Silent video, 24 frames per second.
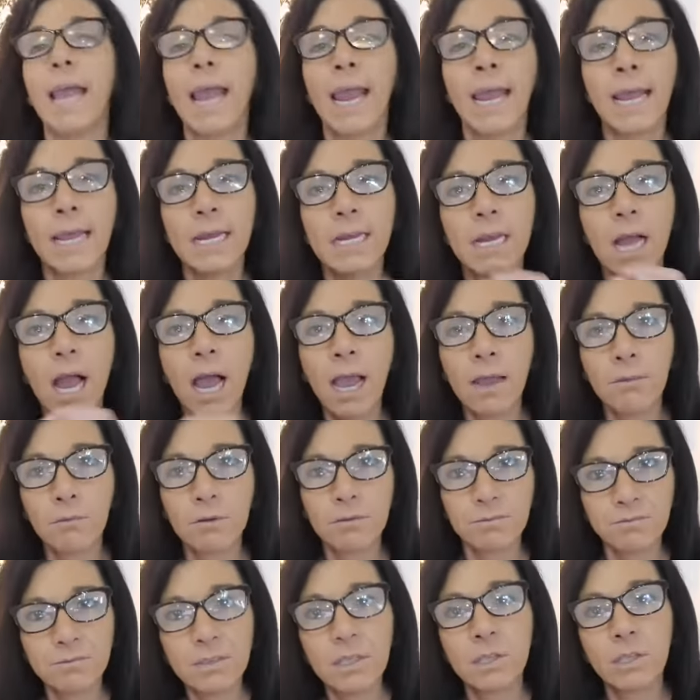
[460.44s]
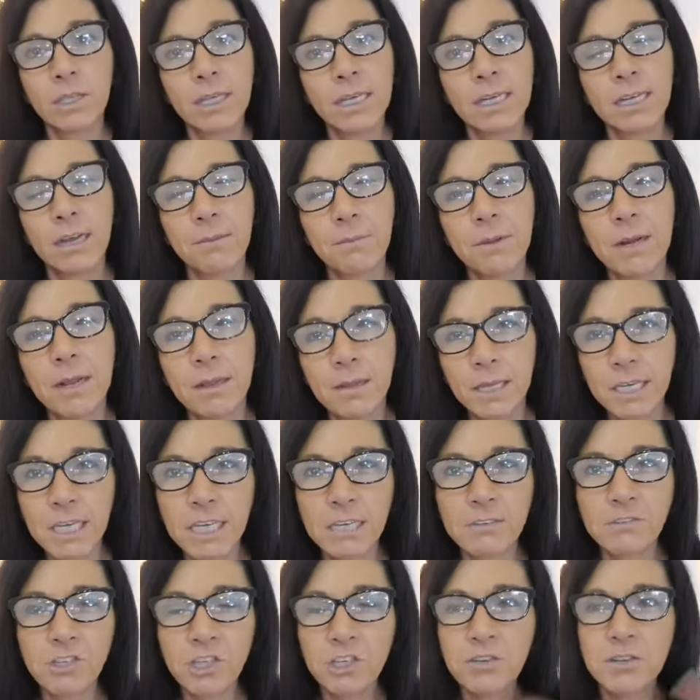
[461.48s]
And I would fill it up and it
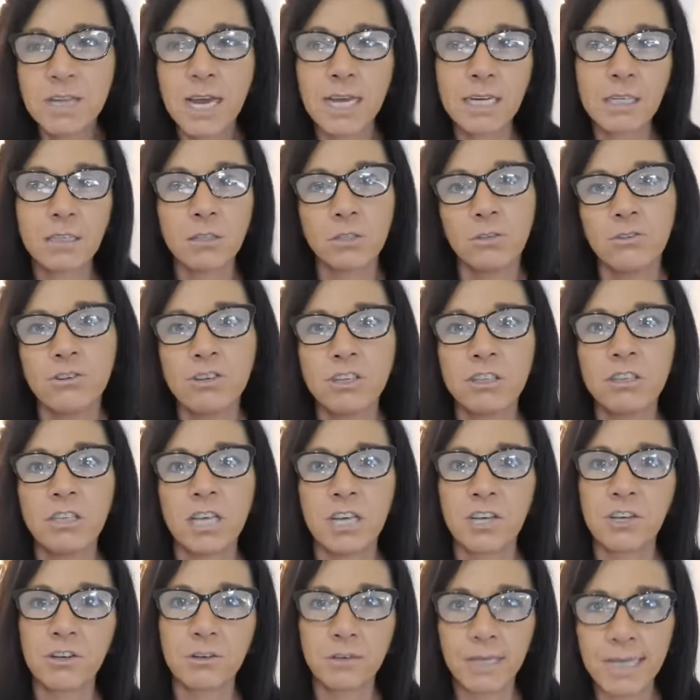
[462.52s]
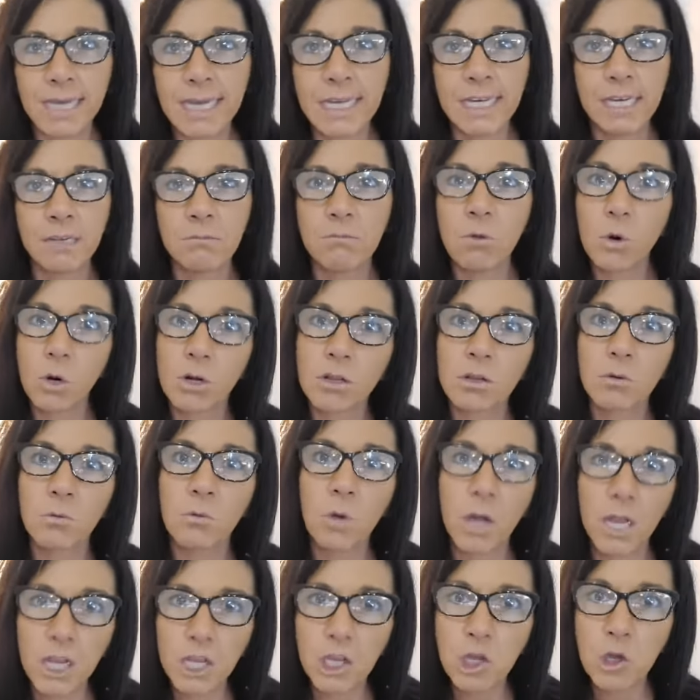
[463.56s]
gives you that illusion that you're eating more than
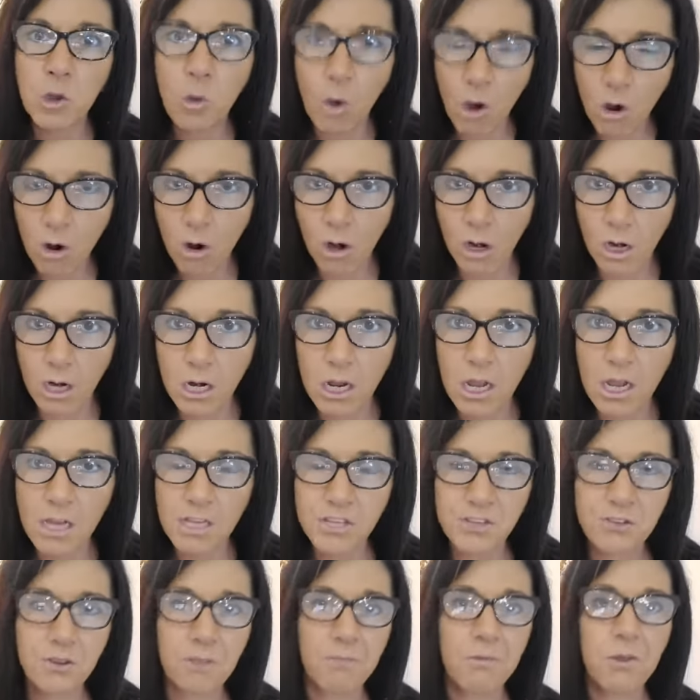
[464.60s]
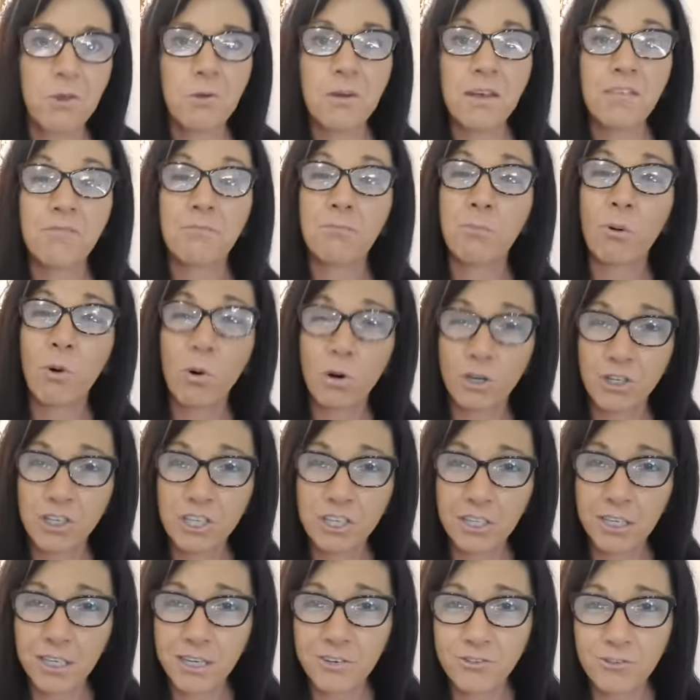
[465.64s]
what you are. So if you have
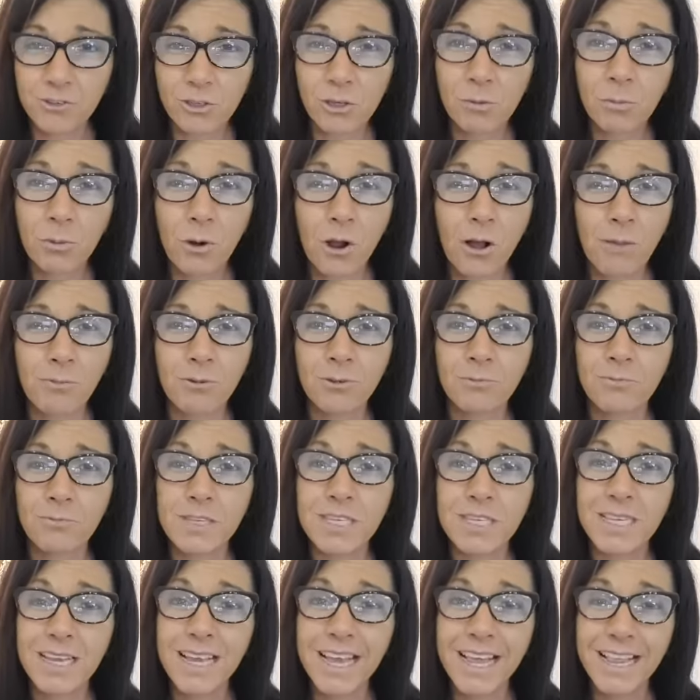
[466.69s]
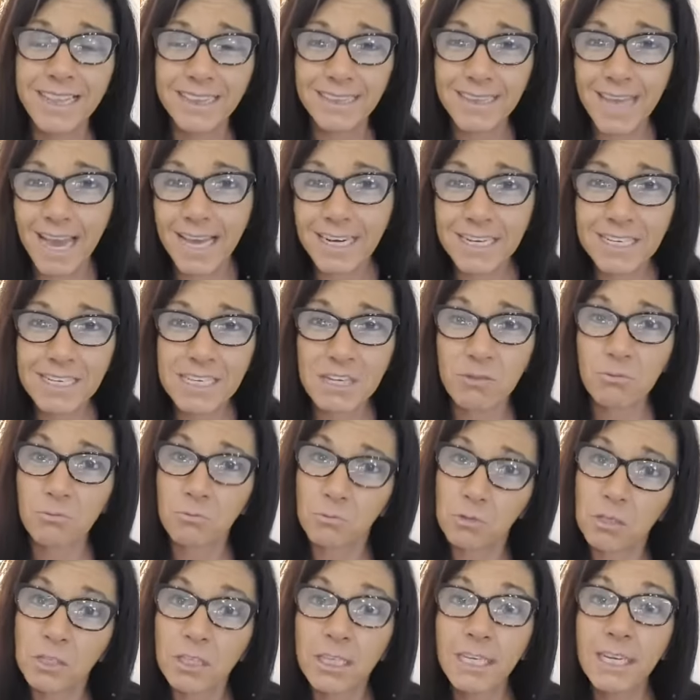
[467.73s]
portion control problems, that is a
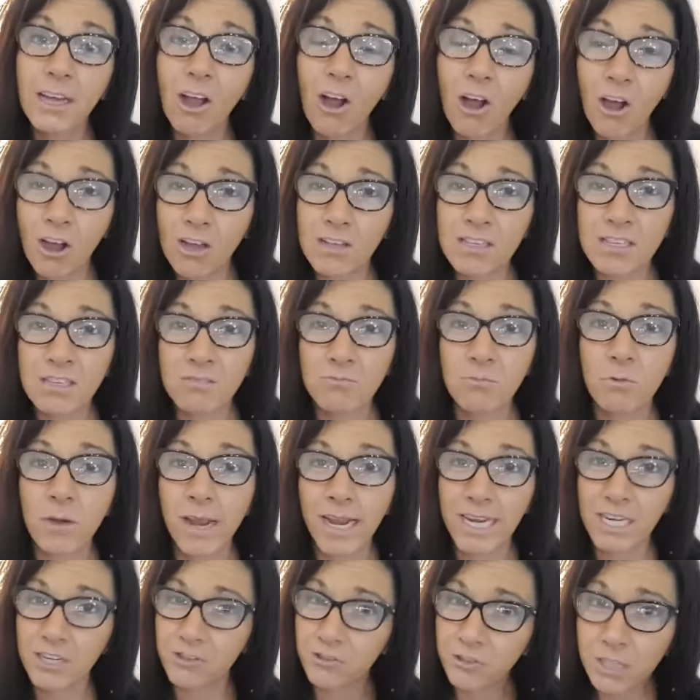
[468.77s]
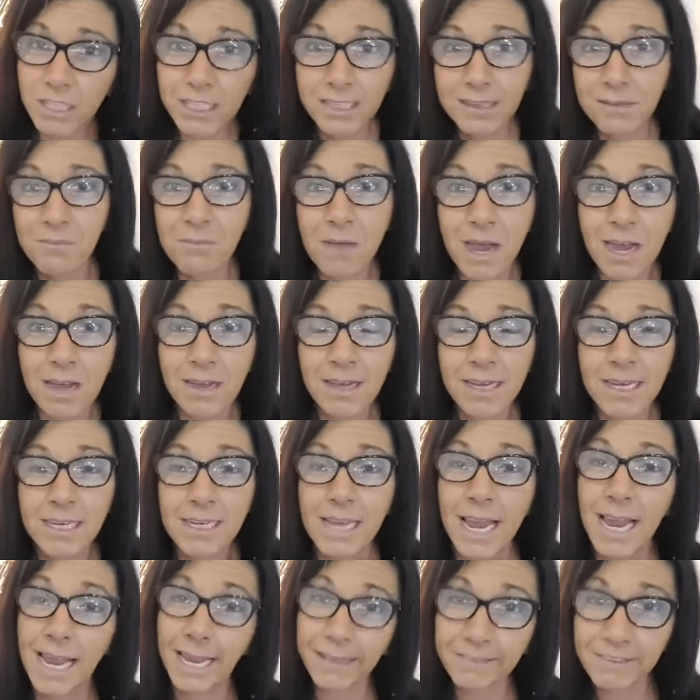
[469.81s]
really awesome way to trick the mind
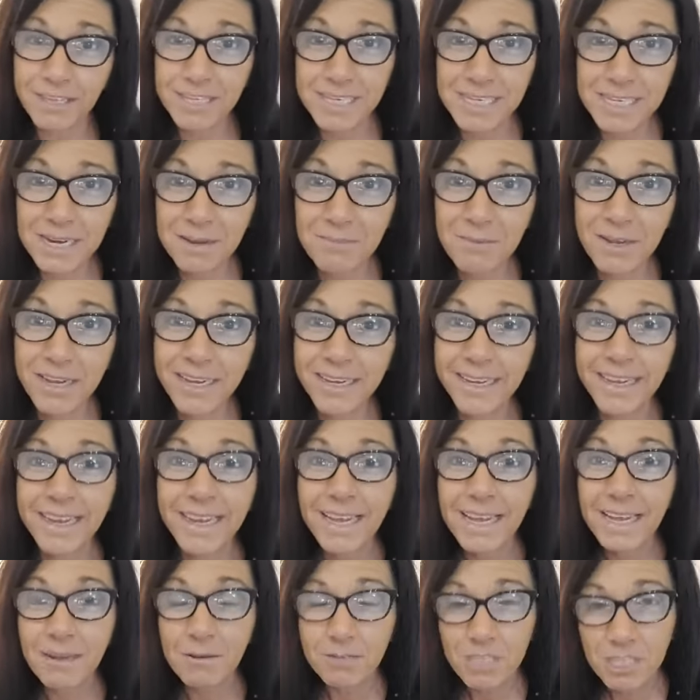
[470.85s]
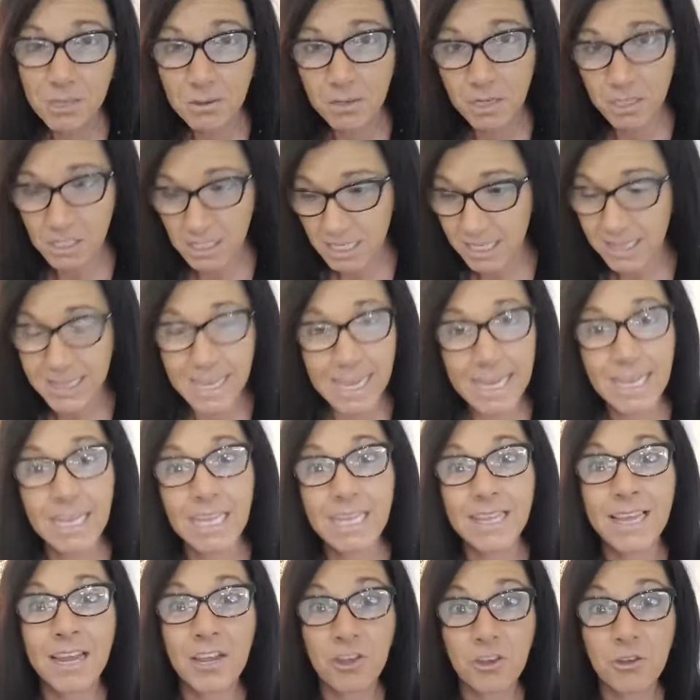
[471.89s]
and the stomach to, to
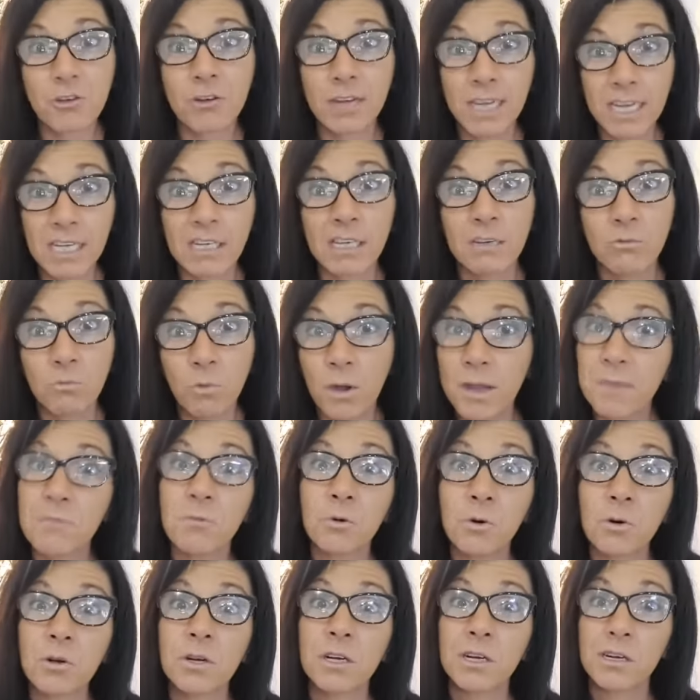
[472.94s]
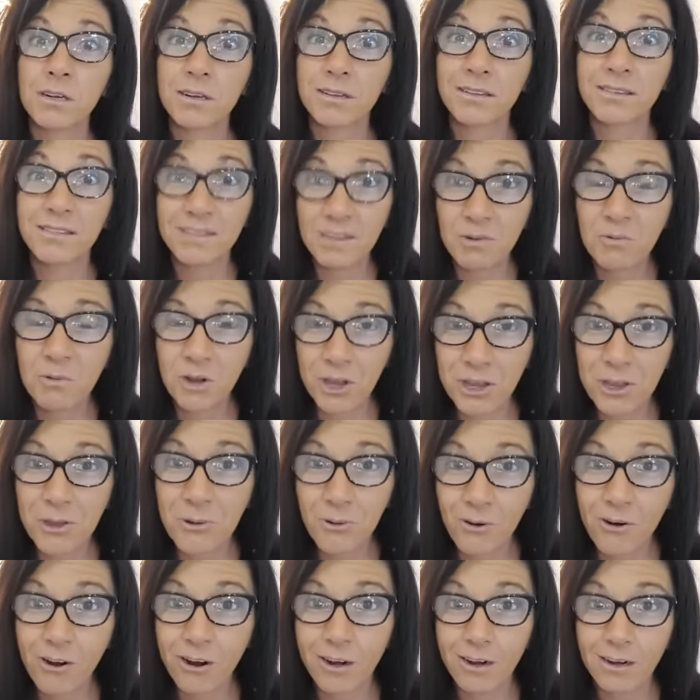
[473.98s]
thinking that you're eating way more than what
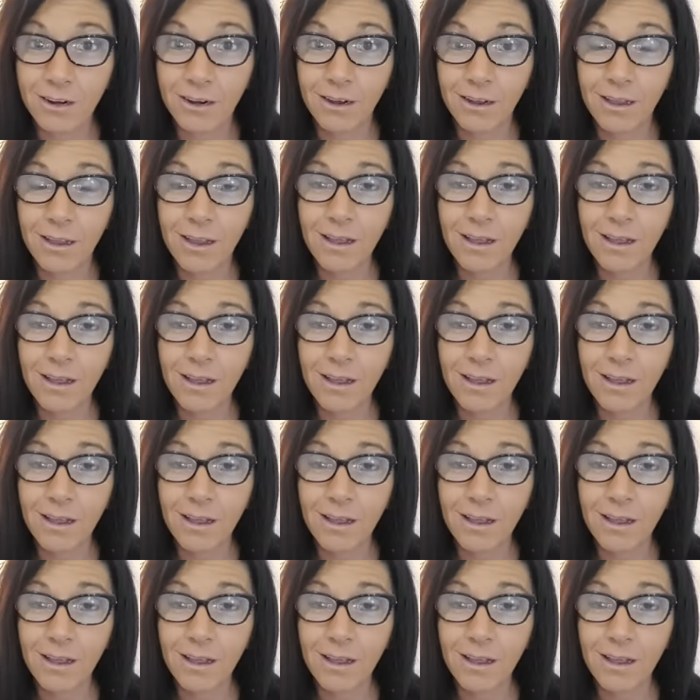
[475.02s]
you are.